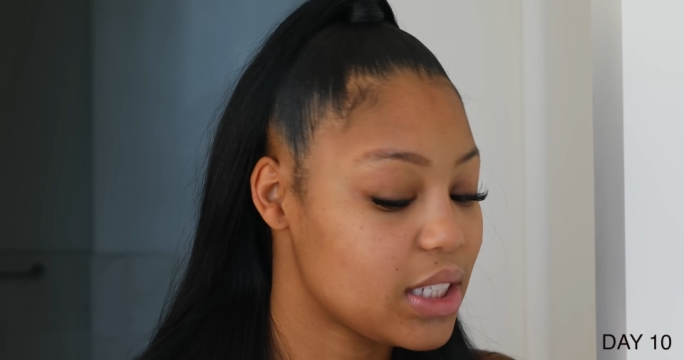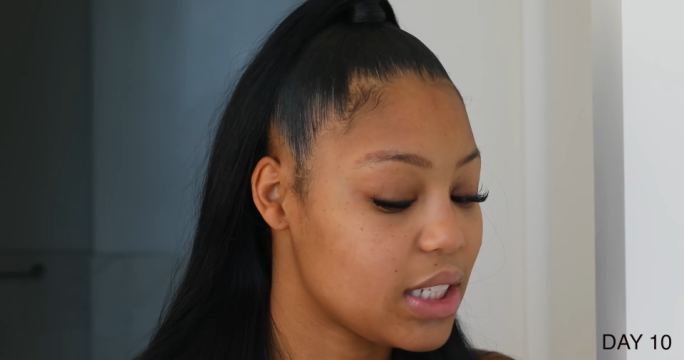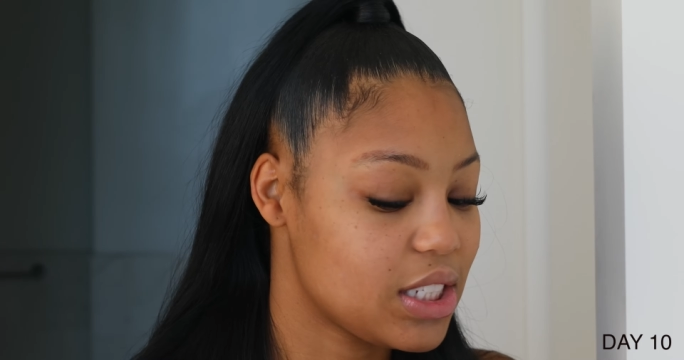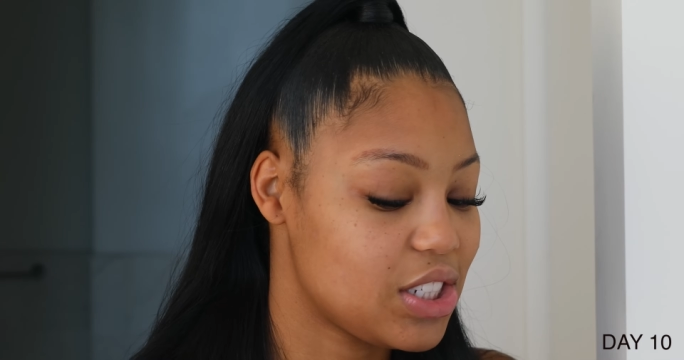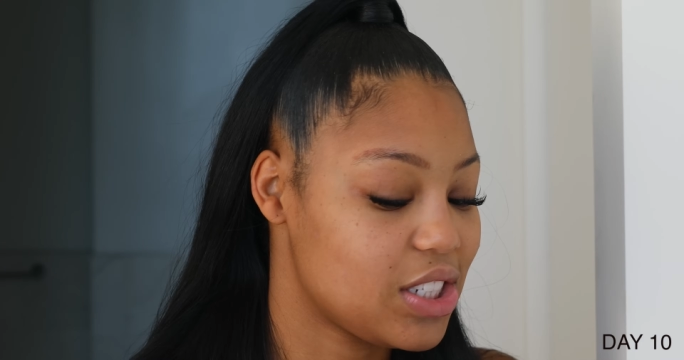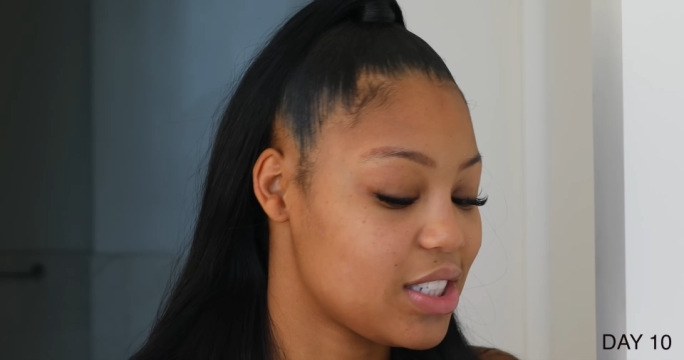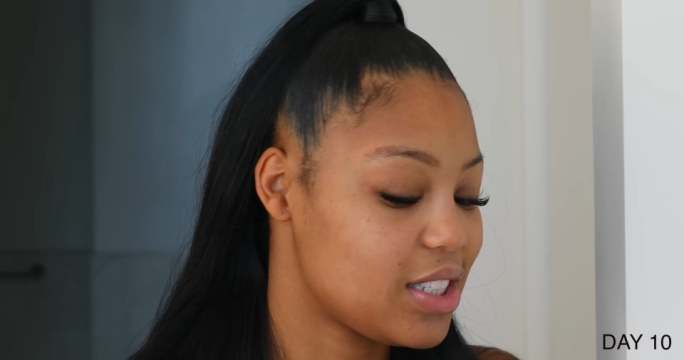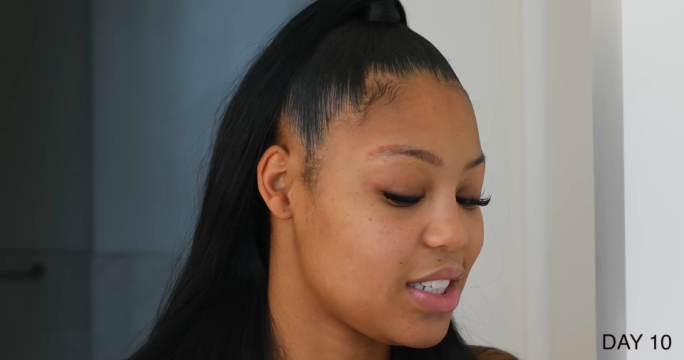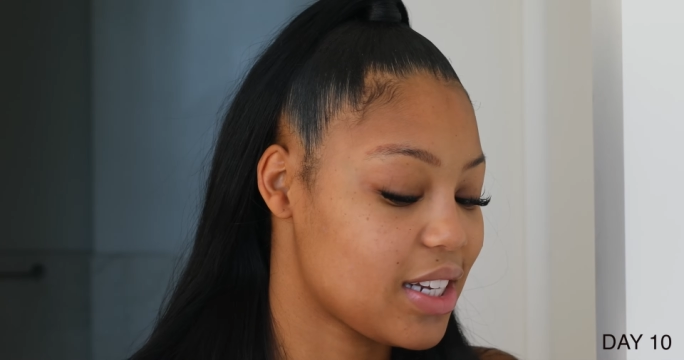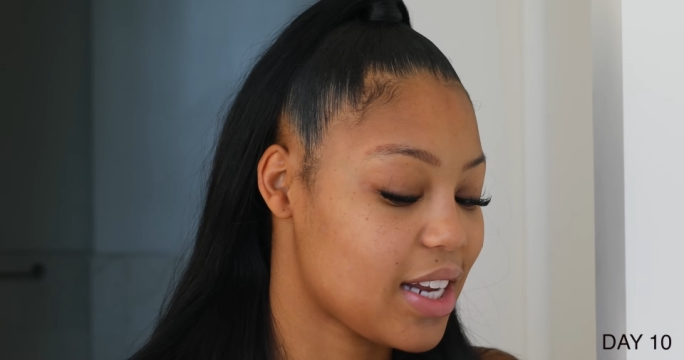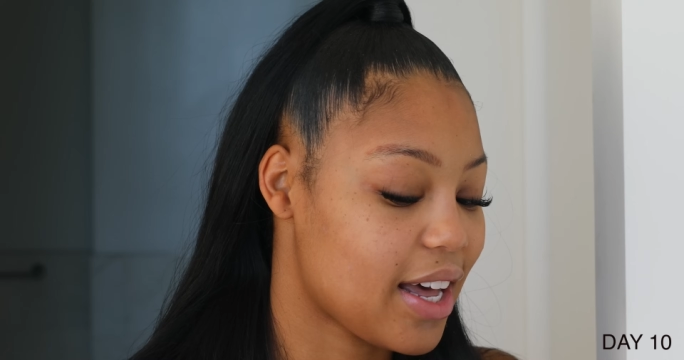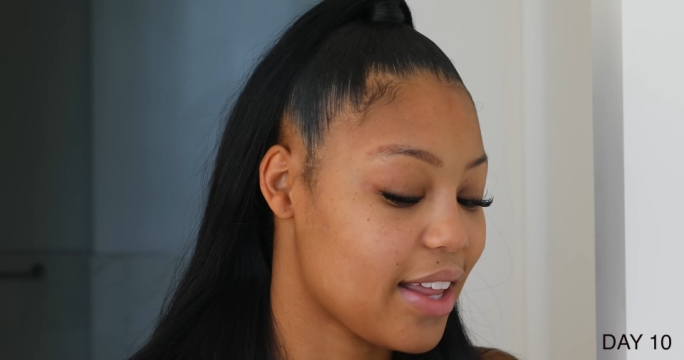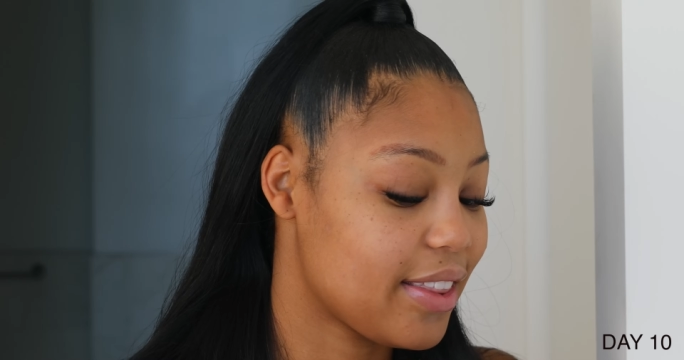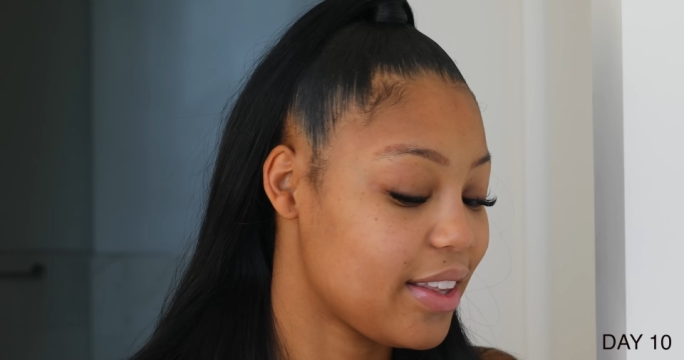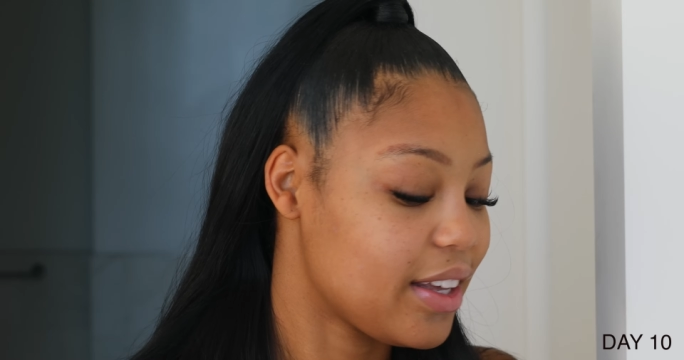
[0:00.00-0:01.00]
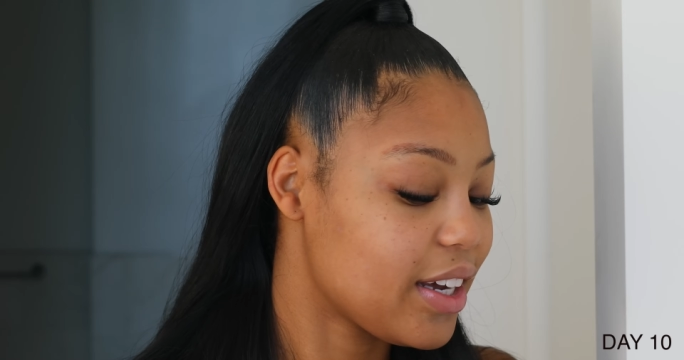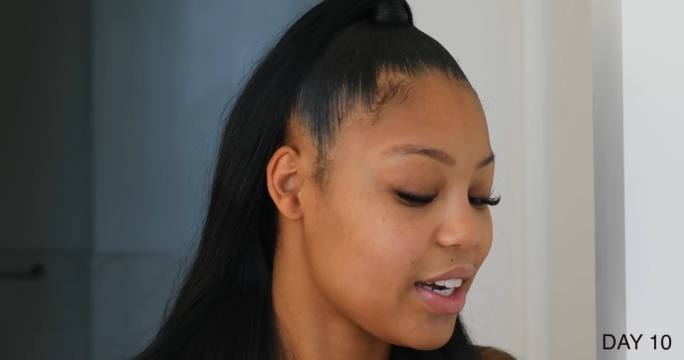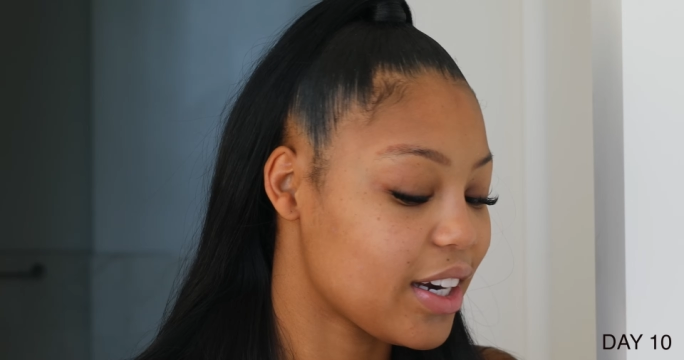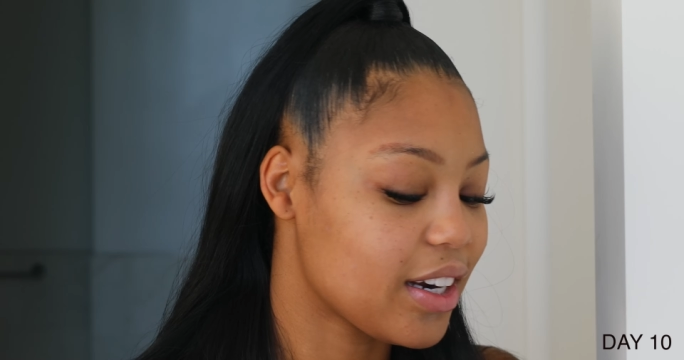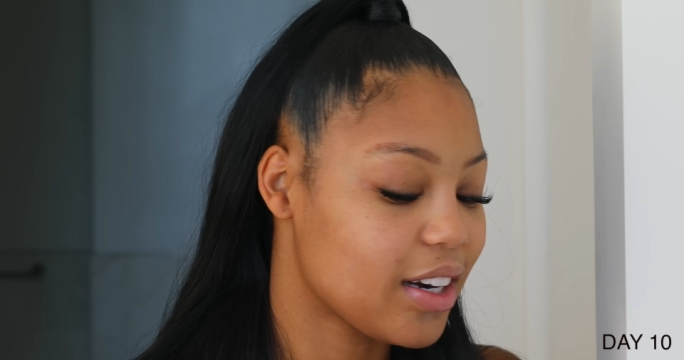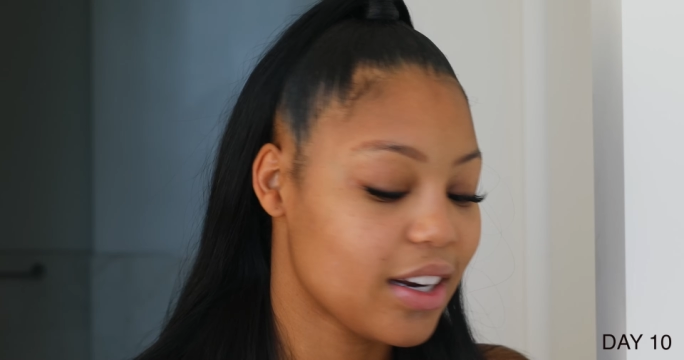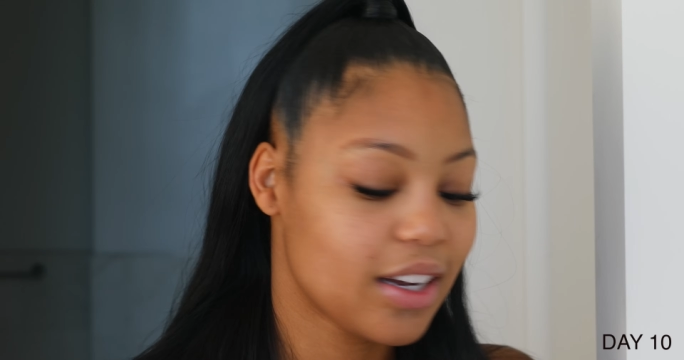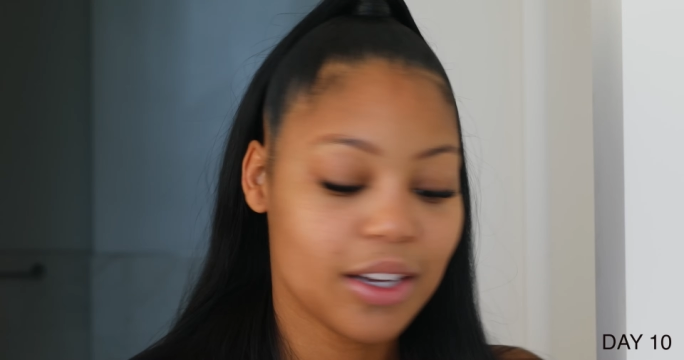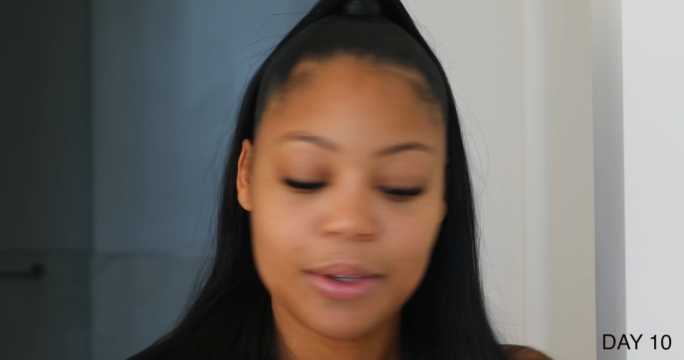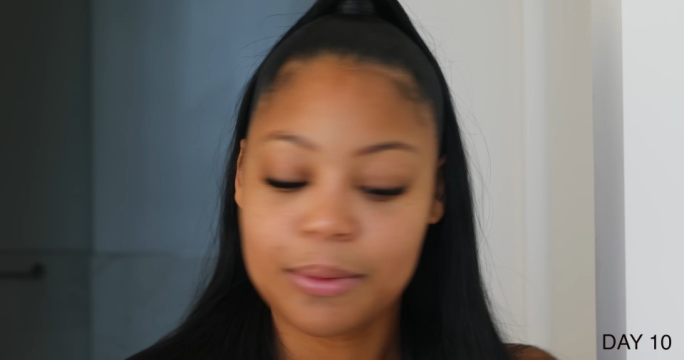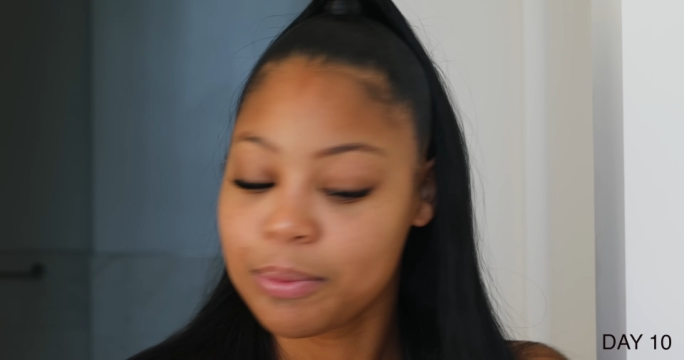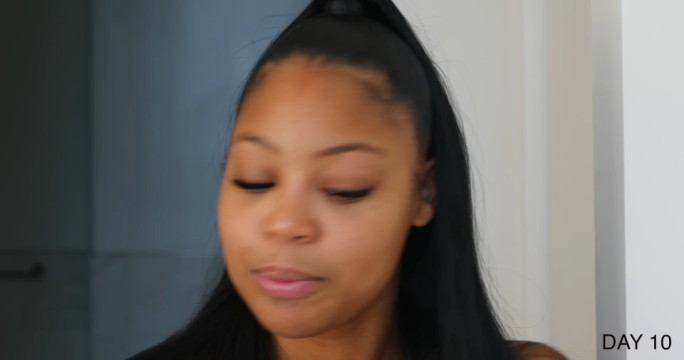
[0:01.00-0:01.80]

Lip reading: It's just not there.